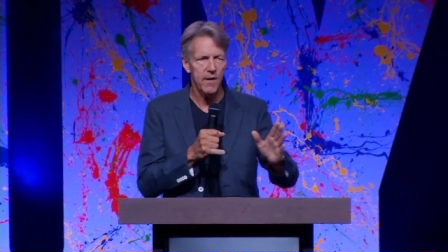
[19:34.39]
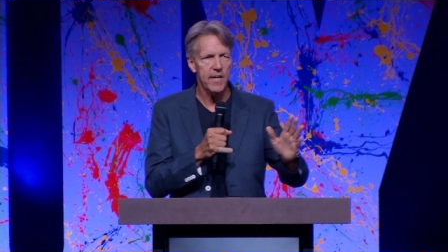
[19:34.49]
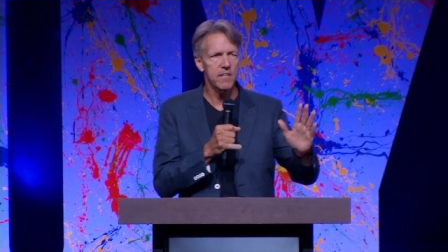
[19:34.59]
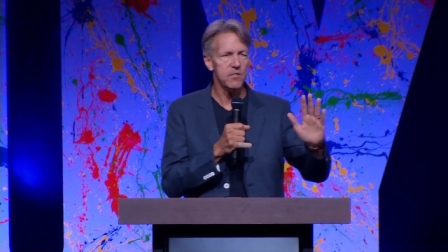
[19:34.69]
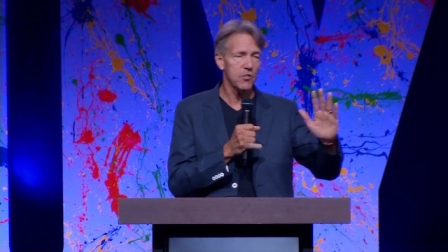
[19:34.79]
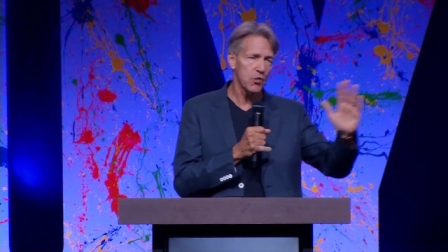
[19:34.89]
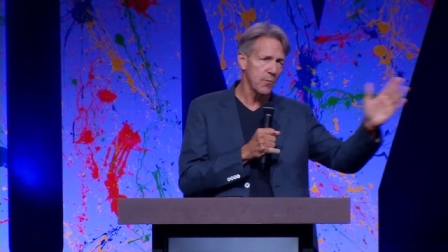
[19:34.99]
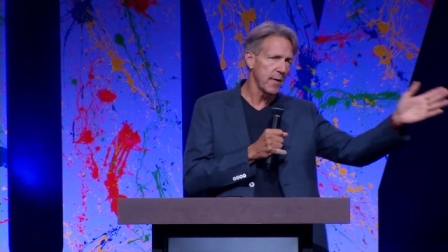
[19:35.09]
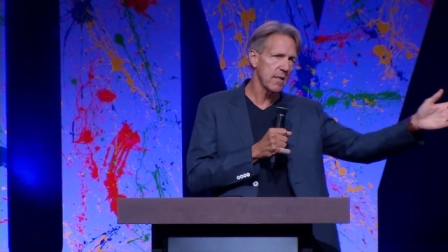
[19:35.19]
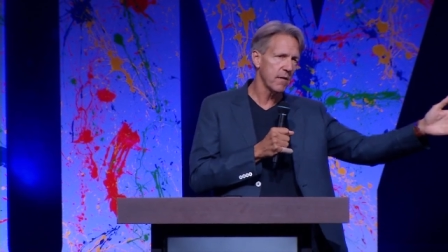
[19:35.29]
He's
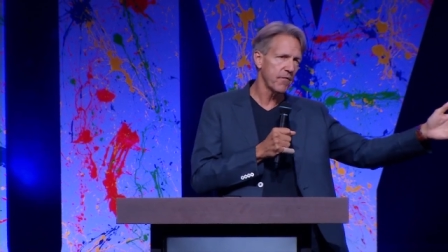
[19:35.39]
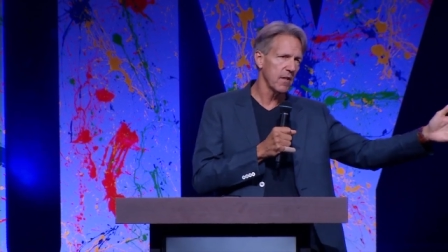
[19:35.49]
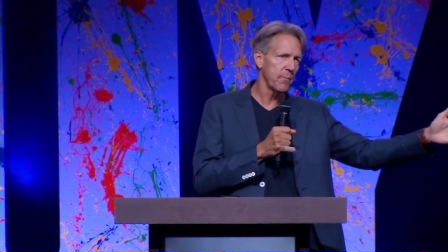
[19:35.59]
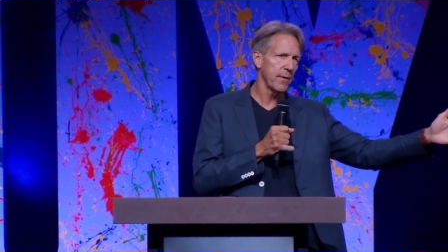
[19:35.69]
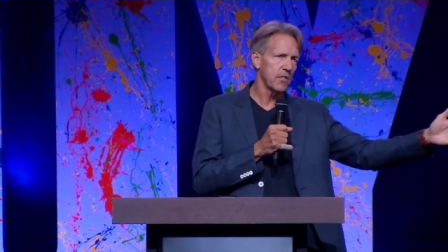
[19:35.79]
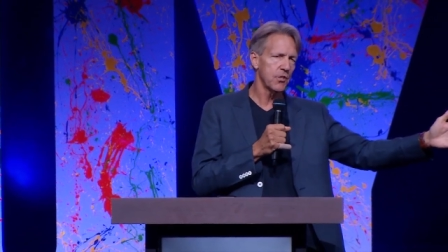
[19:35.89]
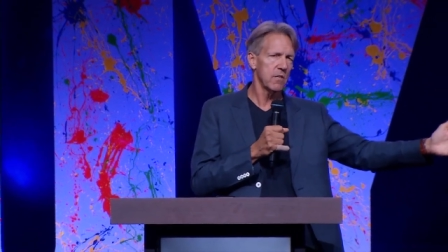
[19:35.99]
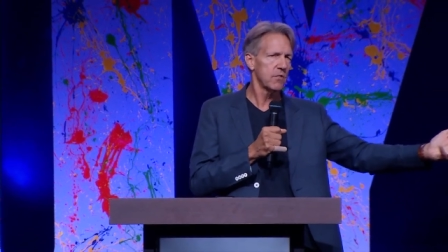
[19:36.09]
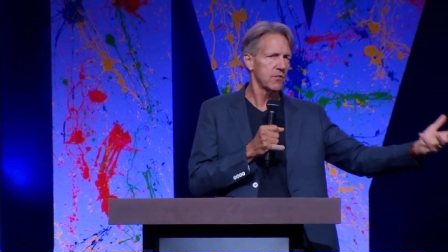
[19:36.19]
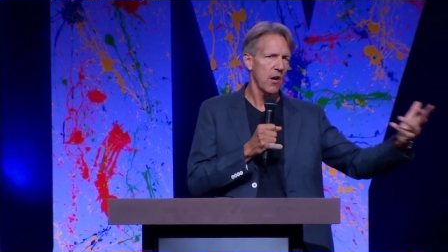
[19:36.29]
assuming the Philippian
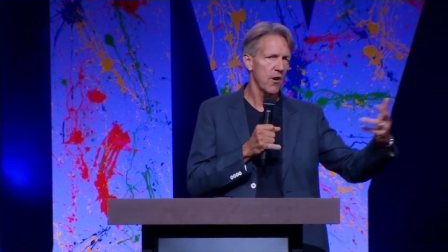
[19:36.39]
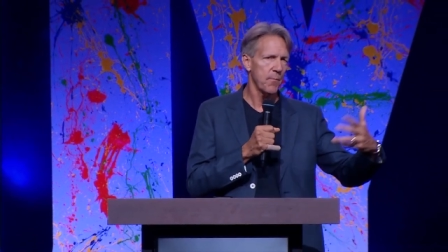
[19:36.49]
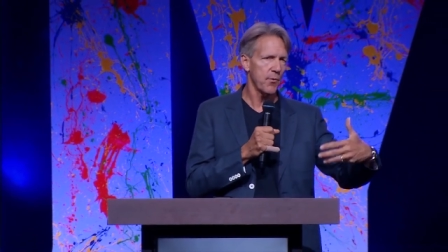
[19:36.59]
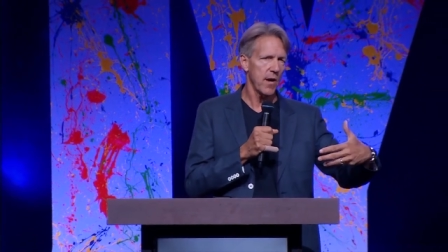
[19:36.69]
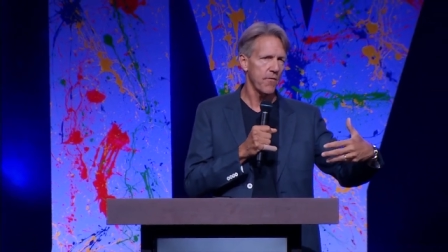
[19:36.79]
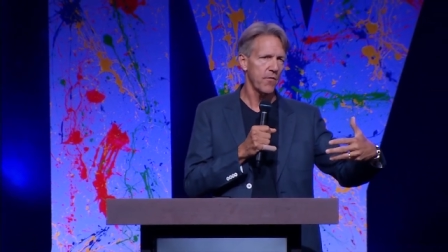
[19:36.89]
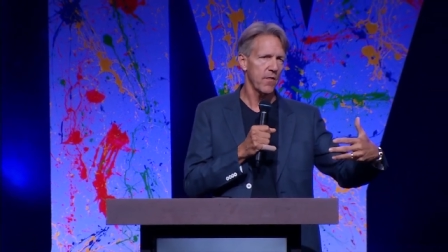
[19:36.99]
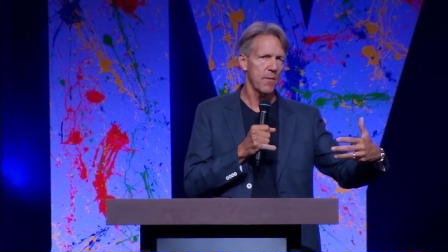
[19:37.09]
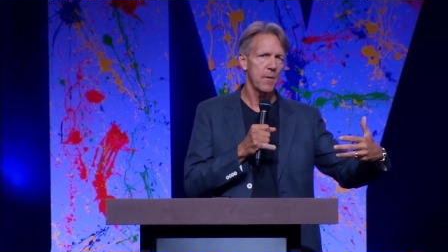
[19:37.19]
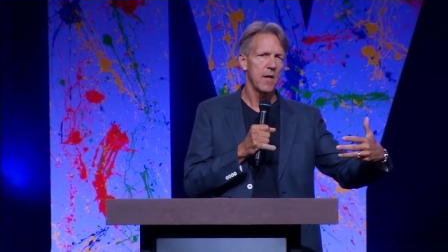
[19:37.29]
church is already praying for
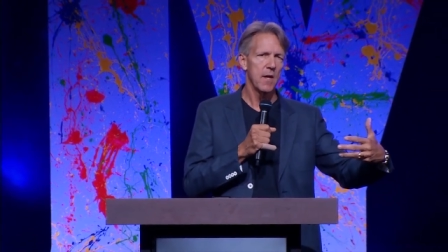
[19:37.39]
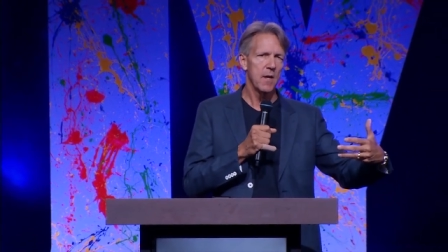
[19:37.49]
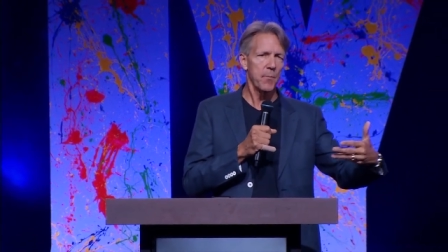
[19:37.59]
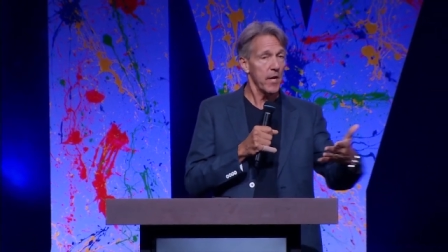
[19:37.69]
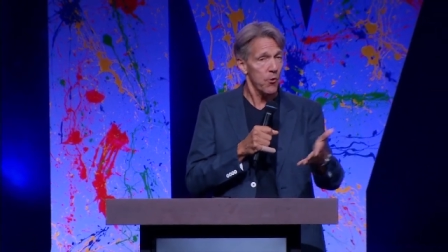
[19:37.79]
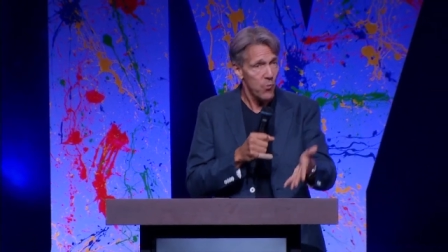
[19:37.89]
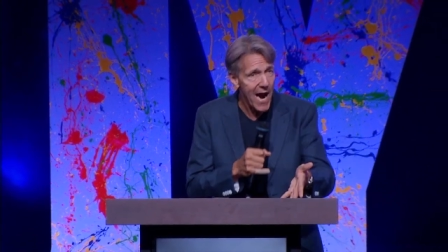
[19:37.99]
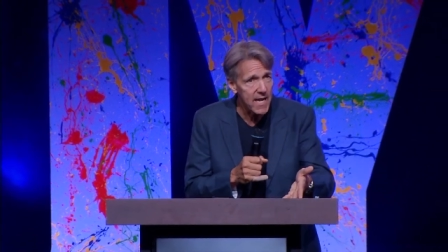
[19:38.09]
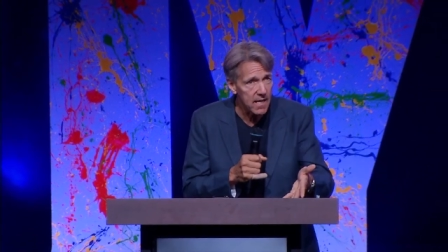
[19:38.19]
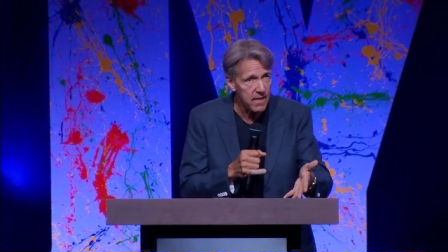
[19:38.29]
them, but in
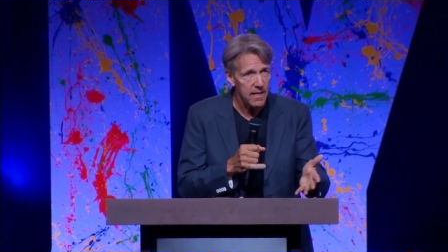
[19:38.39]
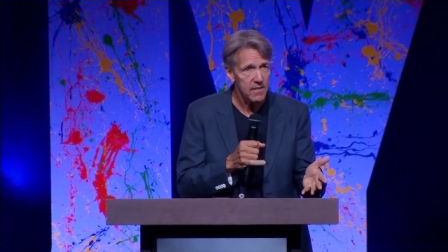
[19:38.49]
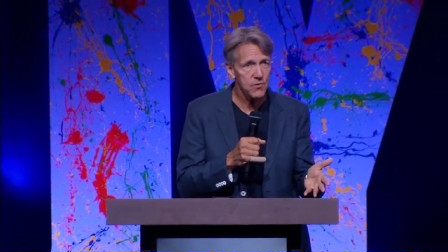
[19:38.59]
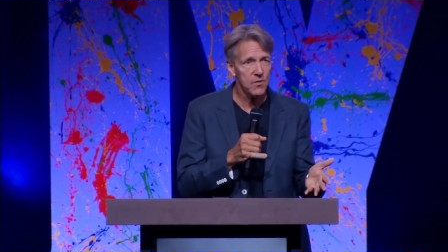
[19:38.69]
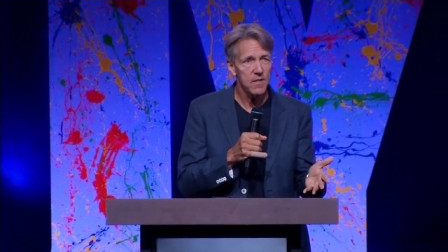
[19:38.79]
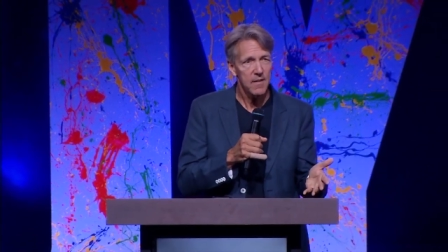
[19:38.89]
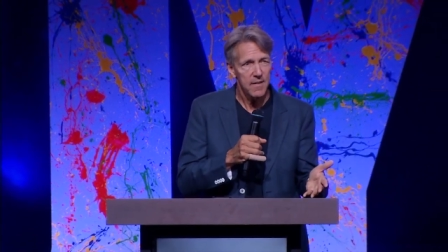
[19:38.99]
writing this,